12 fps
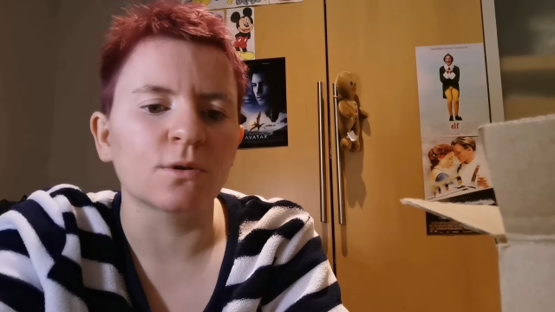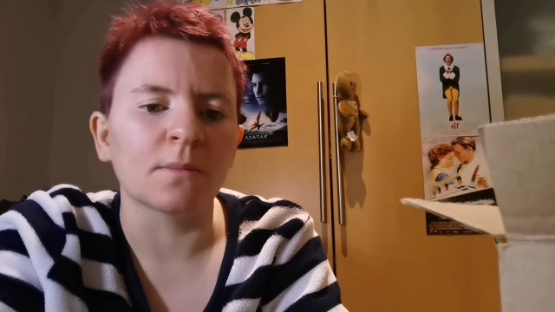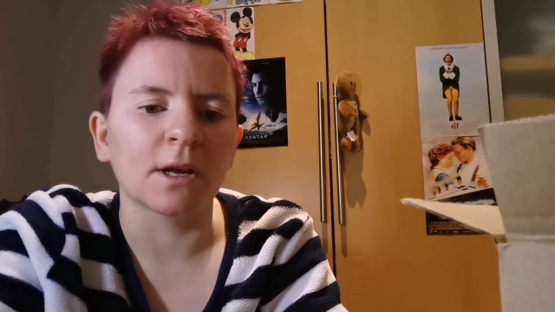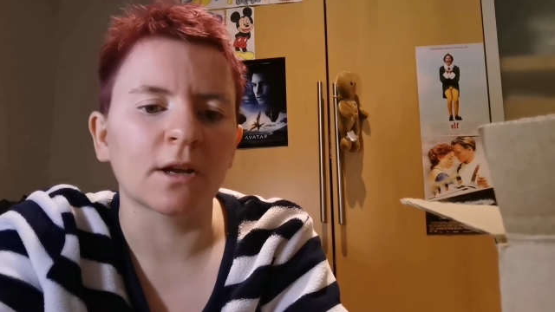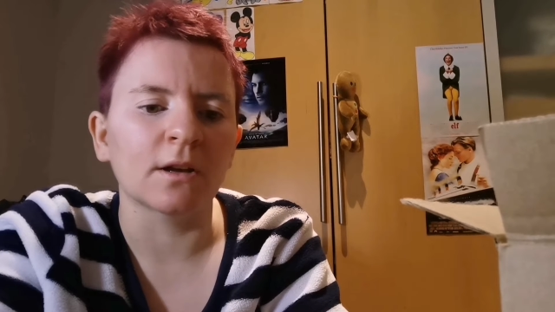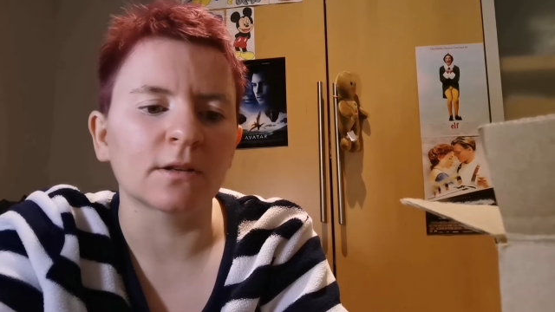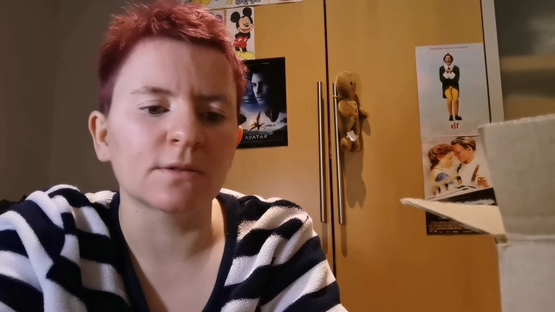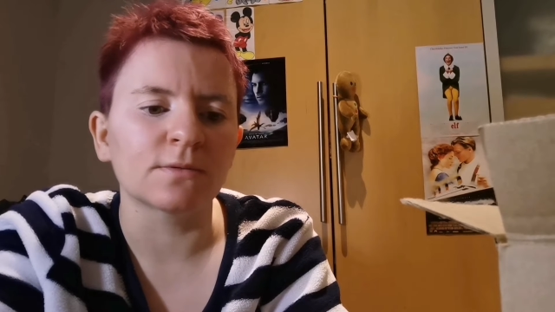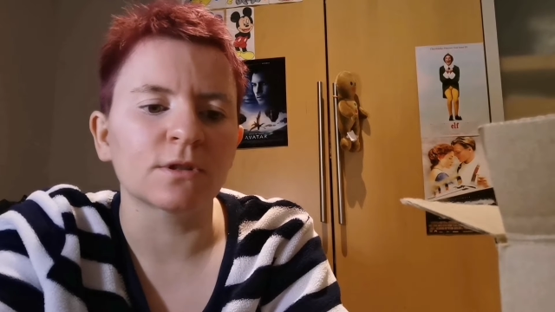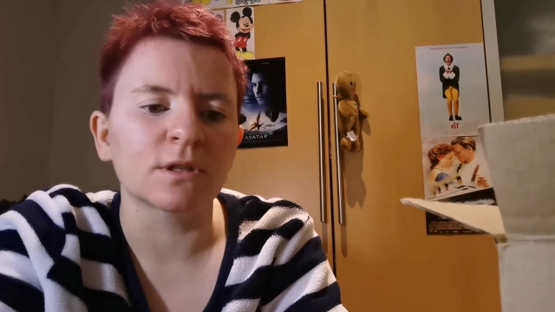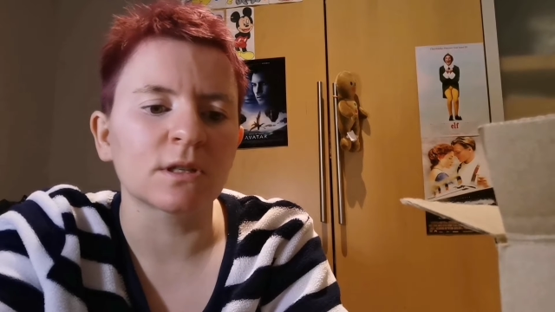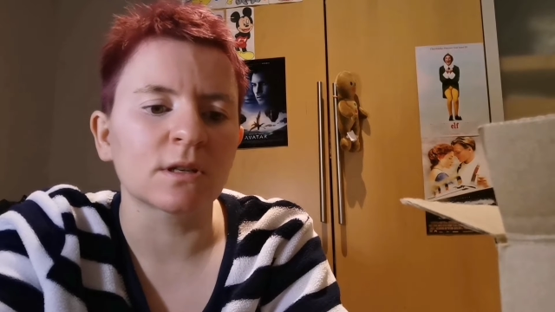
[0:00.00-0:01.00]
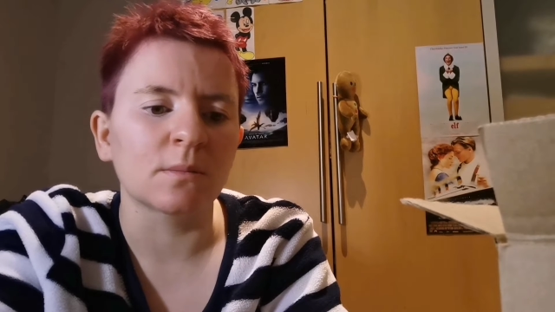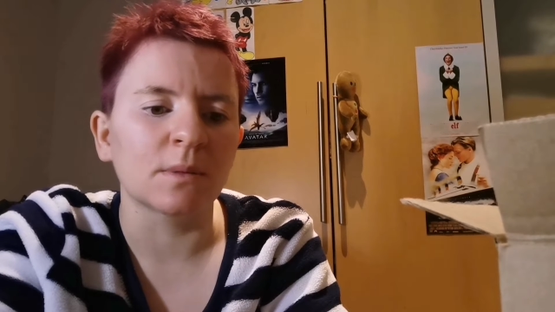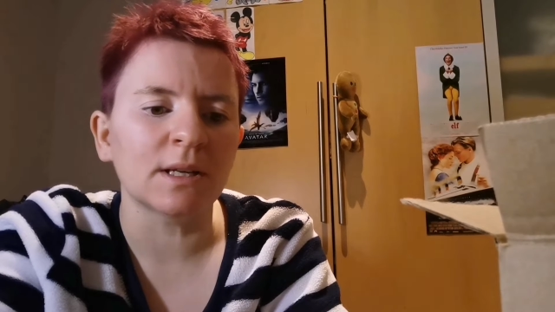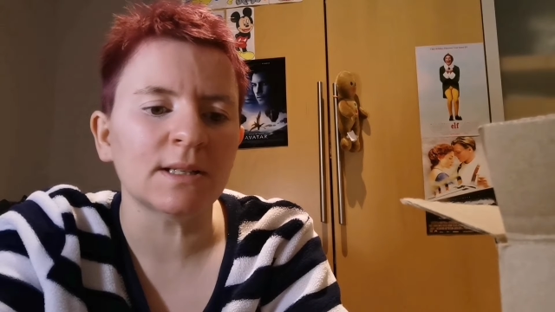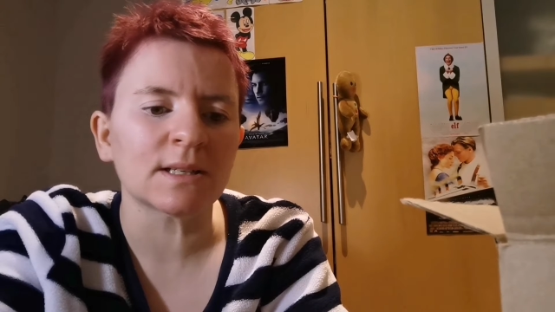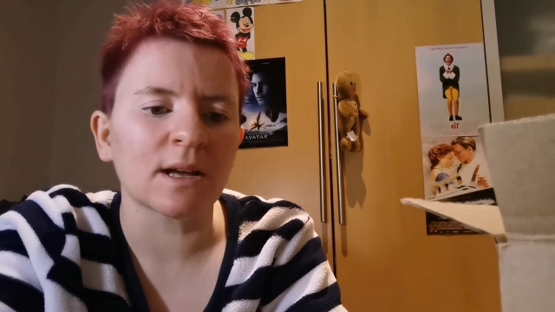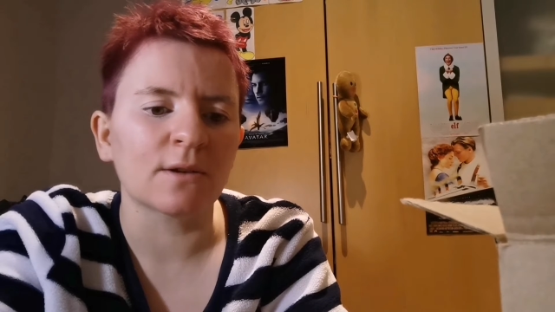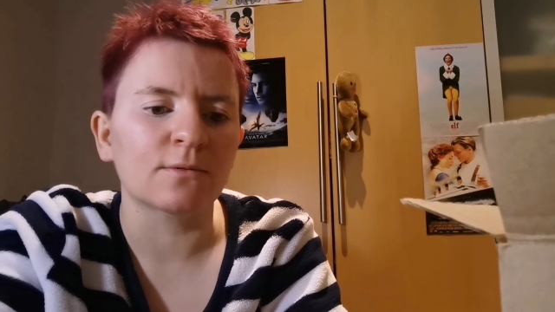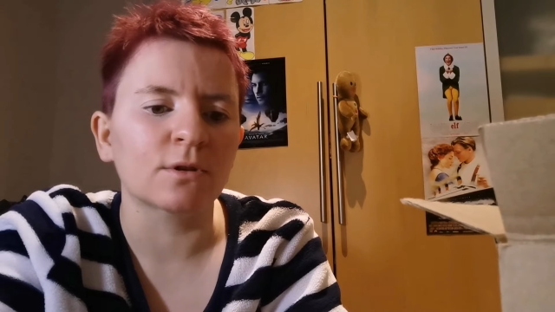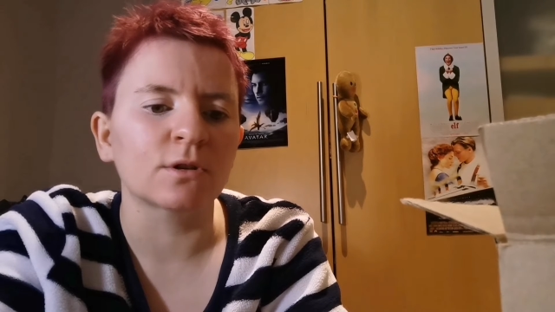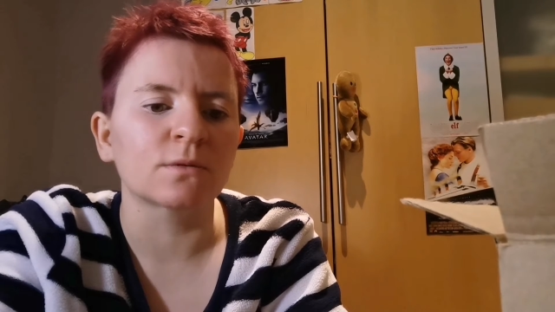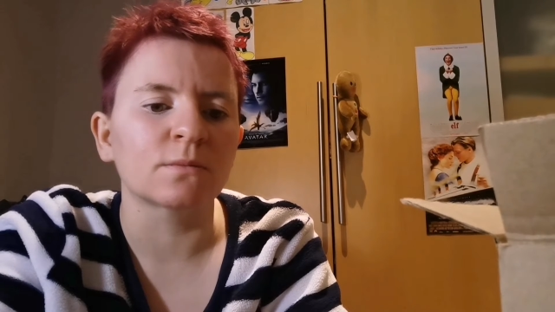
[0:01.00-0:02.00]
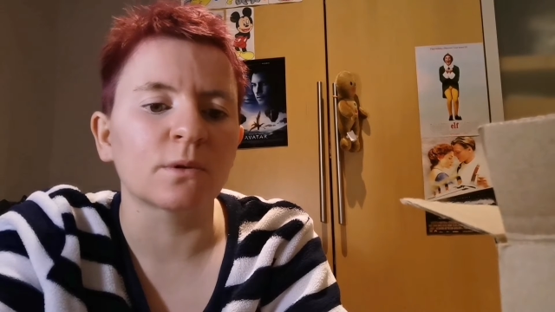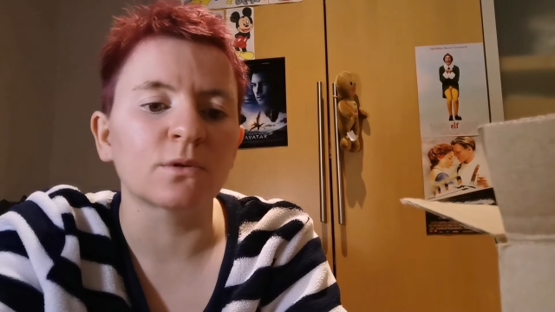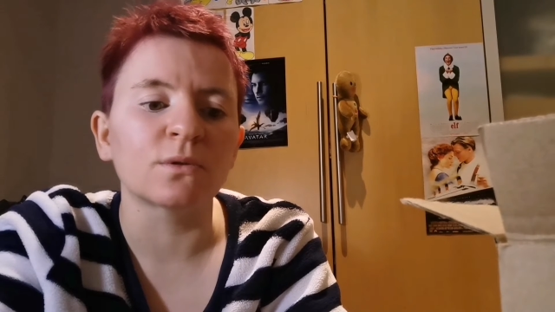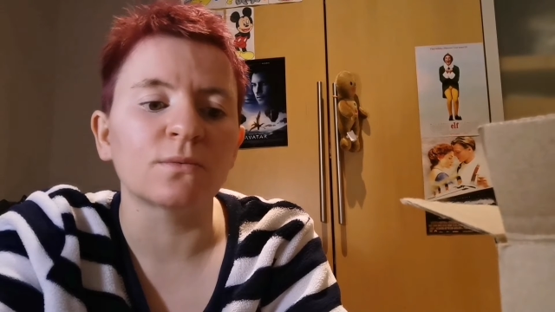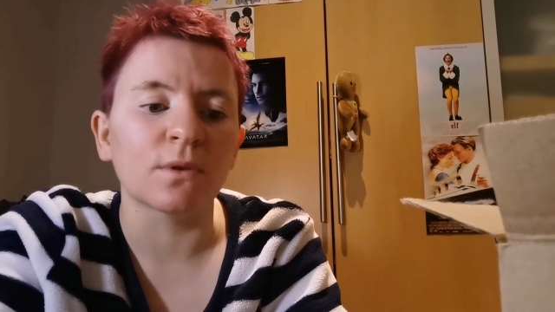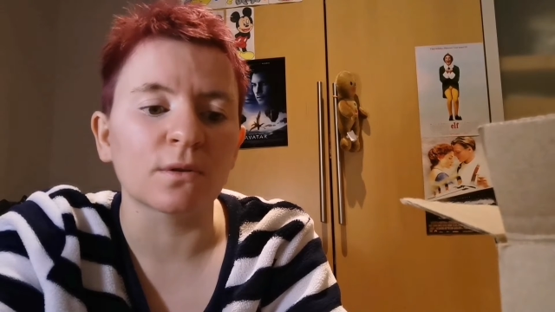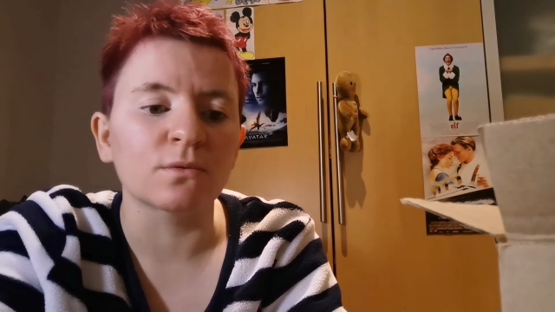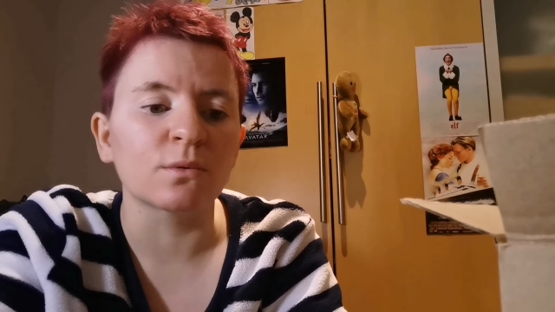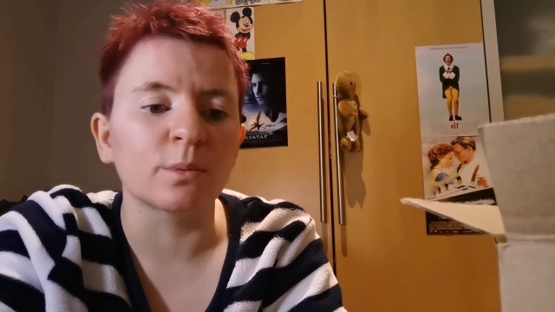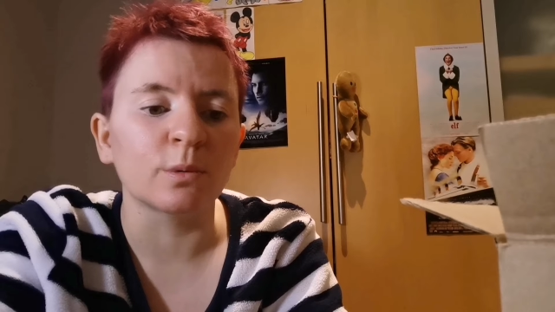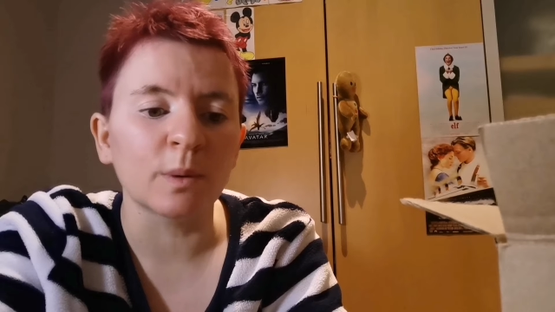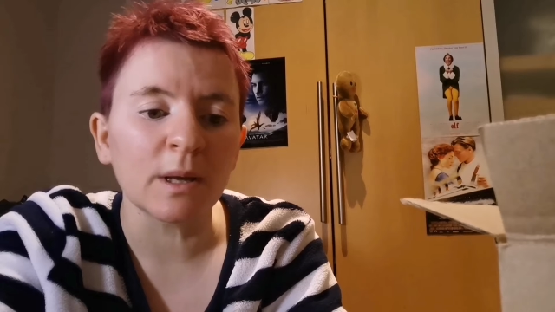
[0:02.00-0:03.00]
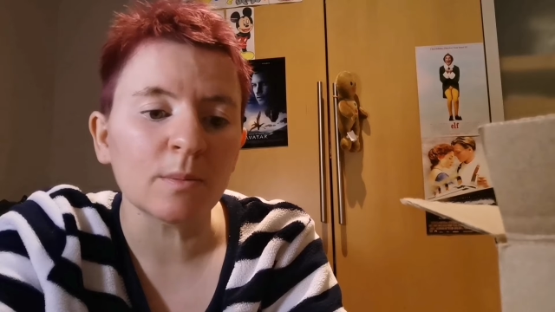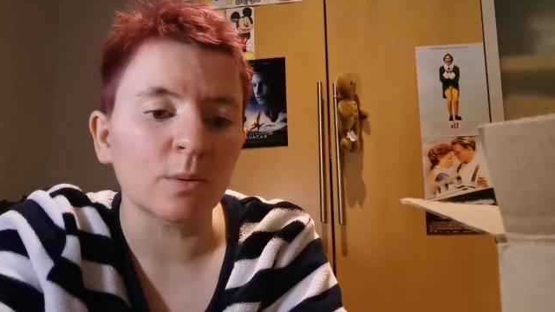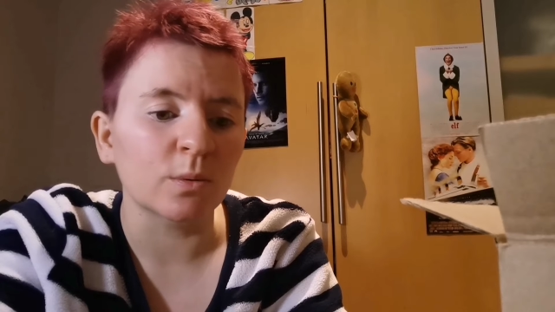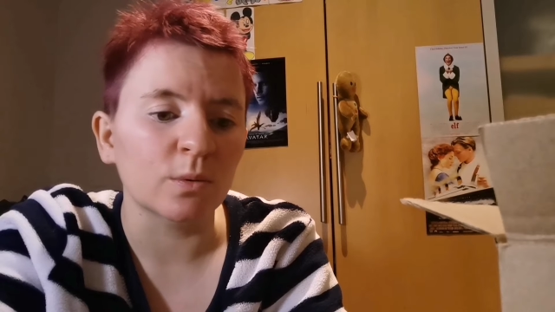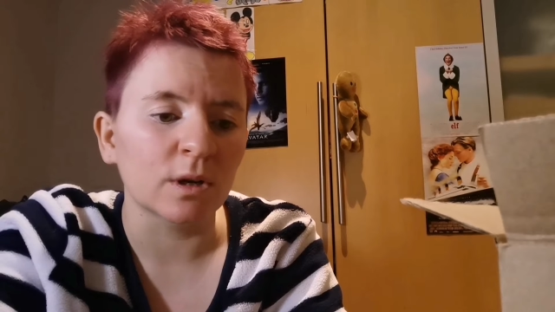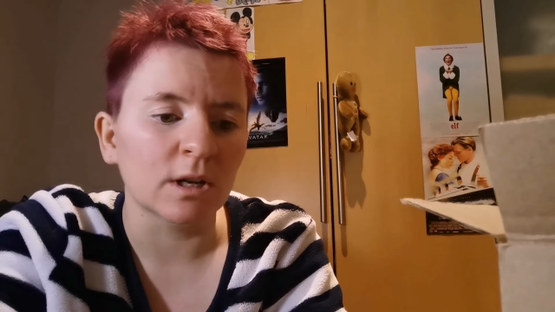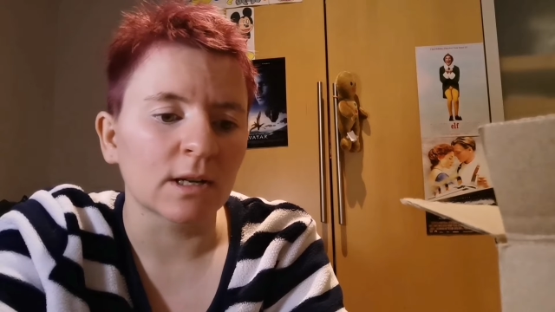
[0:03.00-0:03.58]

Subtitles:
you're making a difference to some East Africa's most vulnerable people.